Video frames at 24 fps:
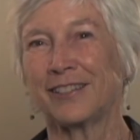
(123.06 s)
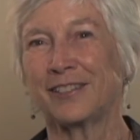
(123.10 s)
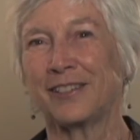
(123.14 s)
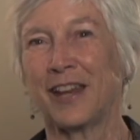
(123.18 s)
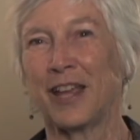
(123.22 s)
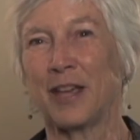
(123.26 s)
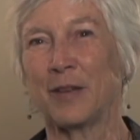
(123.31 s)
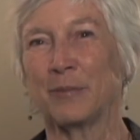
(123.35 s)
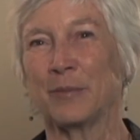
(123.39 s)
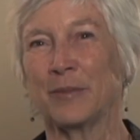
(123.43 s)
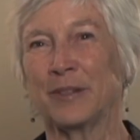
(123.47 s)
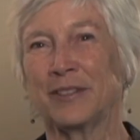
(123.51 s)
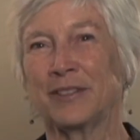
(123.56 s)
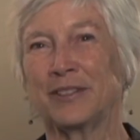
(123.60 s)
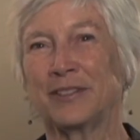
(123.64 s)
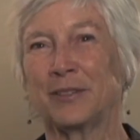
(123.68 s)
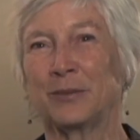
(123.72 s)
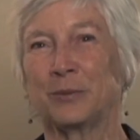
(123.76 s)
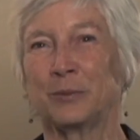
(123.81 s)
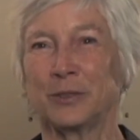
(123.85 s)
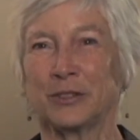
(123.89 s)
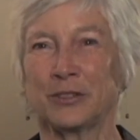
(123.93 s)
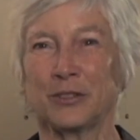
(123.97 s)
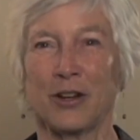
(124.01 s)

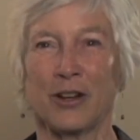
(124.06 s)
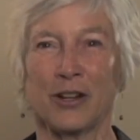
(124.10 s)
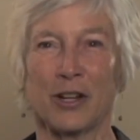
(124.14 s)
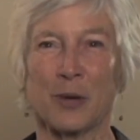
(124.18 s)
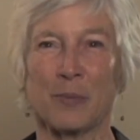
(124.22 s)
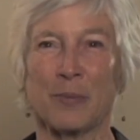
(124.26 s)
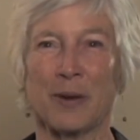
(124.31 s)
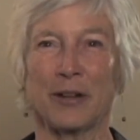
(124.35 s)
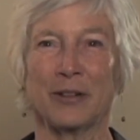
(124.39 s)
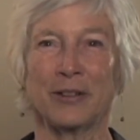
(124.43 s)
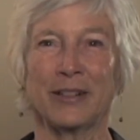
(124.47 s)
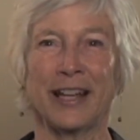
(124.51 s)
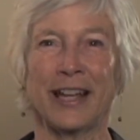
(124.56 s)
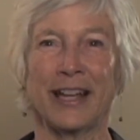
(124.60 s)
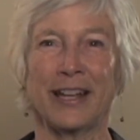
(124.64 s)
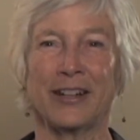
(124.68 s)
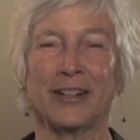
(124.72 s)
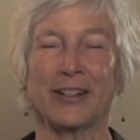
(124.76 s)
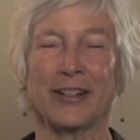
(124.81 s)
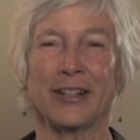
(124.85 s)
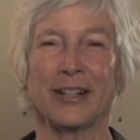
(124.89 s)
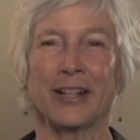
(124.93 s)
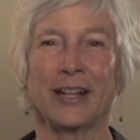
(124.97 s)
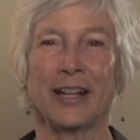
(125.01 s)
statements, we'll talk about
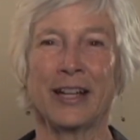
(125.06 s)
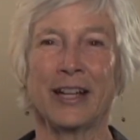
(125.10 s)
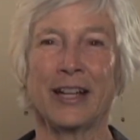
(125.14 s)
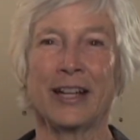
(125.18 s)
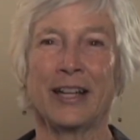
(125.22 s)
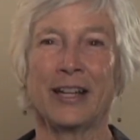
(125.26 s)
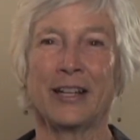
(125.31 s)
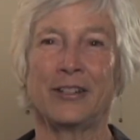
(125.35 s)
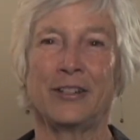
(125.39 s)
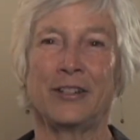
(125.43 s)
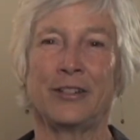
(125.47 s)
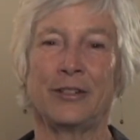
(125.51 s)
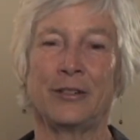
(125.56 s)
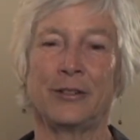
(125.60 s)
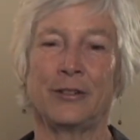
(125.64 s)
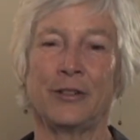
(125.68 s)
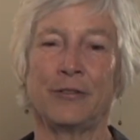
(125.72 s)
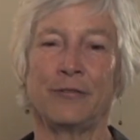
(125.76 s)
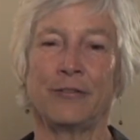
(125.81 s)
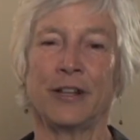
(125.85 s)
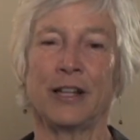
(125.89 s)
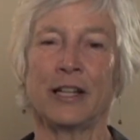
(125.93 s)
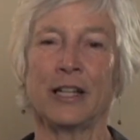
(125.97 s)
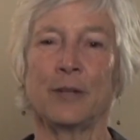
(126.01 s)
later, to
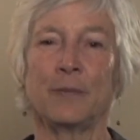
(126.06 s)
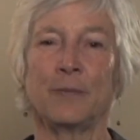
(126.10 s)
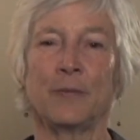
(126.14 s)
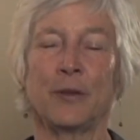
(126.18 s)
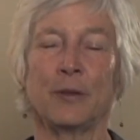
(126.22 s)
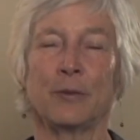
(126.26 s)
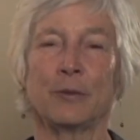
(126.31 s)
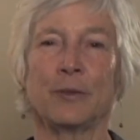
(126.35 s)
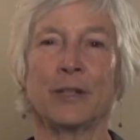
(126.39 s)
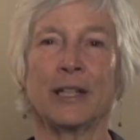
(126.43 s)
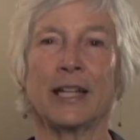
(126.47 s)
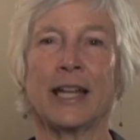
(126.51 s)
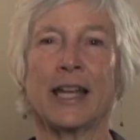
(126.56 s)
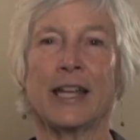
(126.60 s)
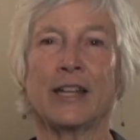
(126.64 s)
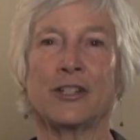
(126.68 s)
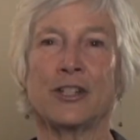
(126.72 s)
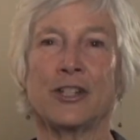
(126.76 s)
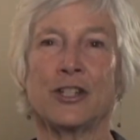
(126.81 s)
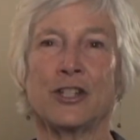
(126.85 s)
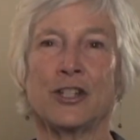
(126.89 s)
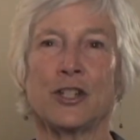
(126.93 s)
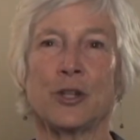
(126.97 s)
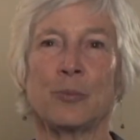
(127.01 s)
develop the
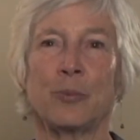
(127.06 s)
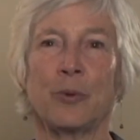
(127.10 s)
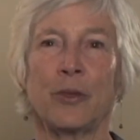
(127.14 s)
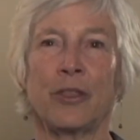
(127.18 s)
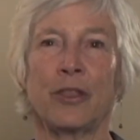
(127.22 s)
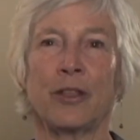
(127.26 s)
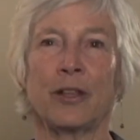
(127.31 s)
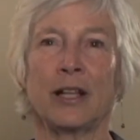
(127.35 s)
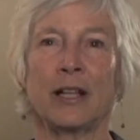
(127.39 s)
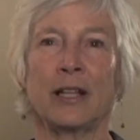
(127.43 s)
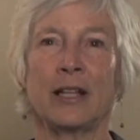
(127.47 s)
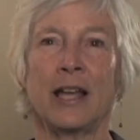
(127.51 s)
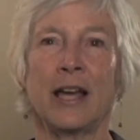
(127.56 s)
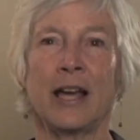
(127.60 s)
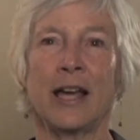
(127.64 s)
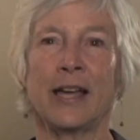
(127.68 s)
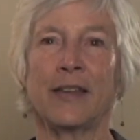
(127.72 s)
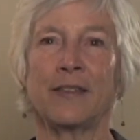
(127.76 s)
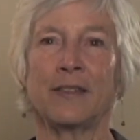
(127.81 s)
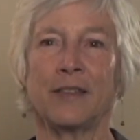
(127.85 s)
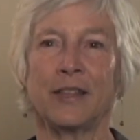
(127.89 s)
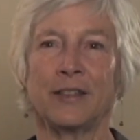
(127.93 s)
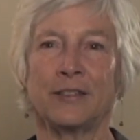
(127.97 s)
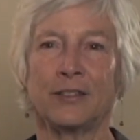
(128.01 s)
relationship with the
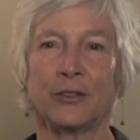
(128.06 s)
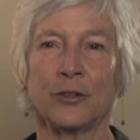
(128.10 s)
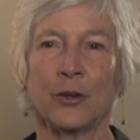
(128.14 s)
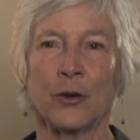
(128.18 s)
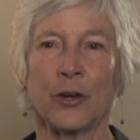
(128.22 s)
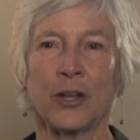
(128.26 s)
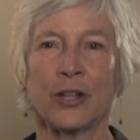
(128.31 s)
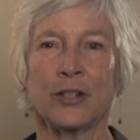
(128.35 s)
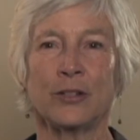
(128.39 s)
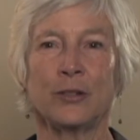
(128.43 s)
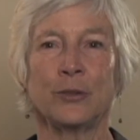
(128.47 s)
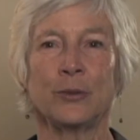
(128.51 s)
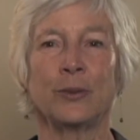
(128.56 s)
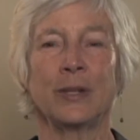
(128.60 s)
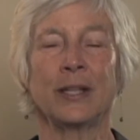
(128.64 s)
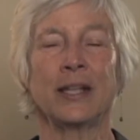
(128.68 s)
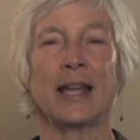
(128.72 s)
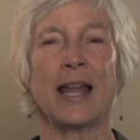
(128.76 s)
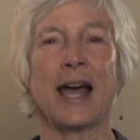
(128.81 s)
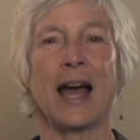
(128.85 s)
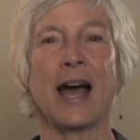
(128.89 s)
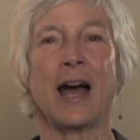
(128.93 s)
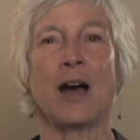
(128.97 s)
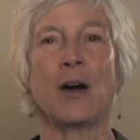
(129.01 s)
client that's going to
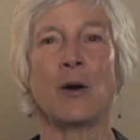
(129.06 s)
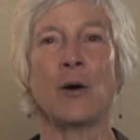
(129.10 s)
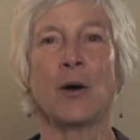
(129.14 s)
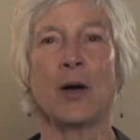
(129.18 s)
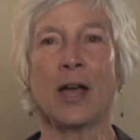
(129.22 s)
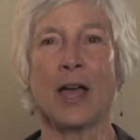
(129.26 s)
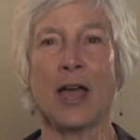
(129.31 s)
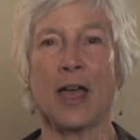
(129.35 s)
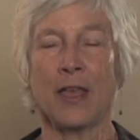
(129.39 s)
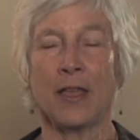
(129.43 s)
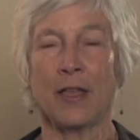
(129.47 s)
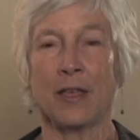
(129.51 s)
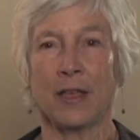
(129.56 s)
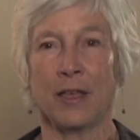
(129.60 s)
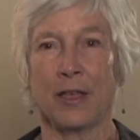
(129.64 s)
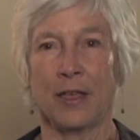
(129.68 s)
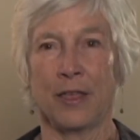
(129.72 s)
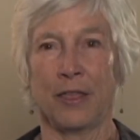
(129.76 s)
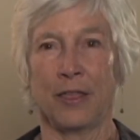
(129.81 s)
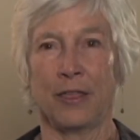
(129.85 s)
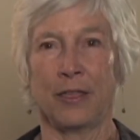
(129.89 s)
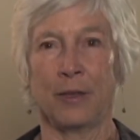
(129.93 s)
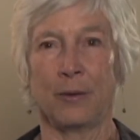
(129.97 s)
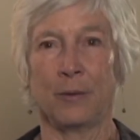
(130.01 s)
allow
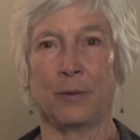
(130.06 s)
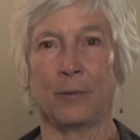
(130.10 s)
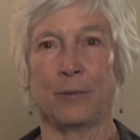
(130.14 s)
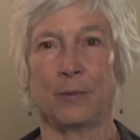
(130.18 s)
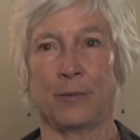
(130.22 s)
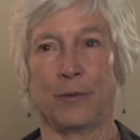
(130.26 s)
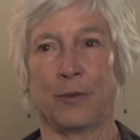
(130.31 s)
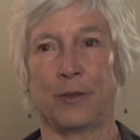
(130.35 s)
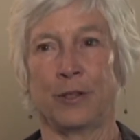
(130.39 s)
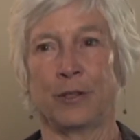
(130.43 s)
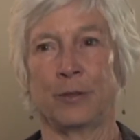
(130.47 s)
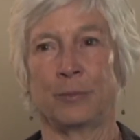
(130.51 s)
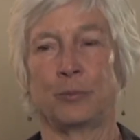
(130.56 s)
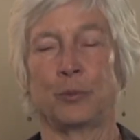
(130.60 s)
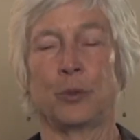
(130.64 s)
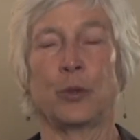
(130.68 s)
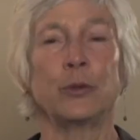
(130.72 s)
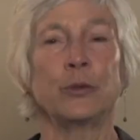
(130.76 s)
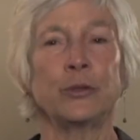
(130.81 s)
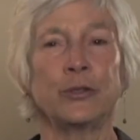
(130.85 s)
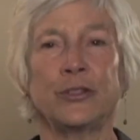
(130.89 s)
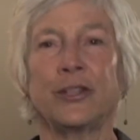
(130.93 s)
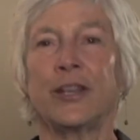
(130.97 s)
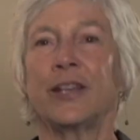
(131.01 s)
the
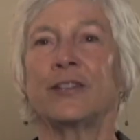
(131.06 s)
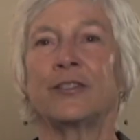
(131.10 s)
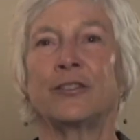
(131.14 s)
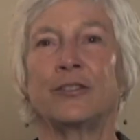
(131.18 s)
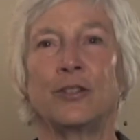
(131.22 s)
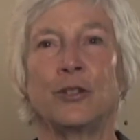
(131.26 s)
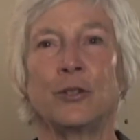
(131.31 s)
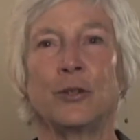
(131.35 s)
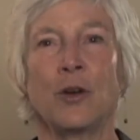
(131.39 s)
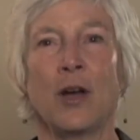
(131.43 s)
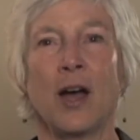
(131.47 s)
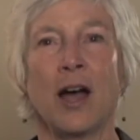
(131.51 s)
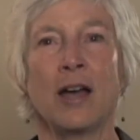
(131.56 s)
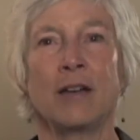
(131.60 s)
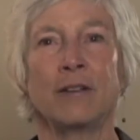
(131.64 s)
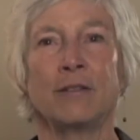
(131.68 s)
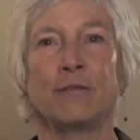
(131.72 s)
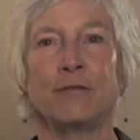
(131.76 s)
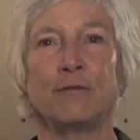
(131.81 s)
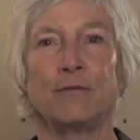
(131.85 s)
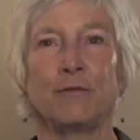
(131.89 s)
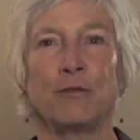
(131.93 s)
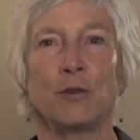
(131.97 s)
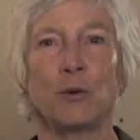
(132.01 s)
process to
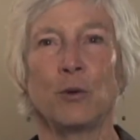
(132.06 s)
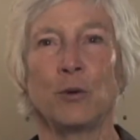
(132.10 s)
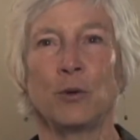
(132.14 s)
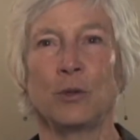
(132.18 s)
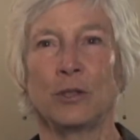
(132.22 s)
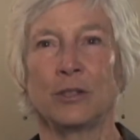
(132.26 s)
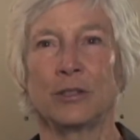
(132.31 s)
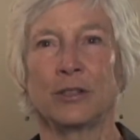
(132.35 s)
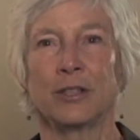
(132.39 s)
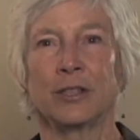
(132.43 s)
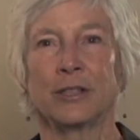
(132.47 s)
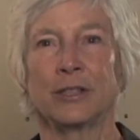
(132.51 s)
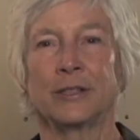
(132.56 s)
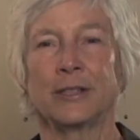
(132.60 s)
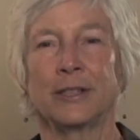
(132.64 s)
unfold.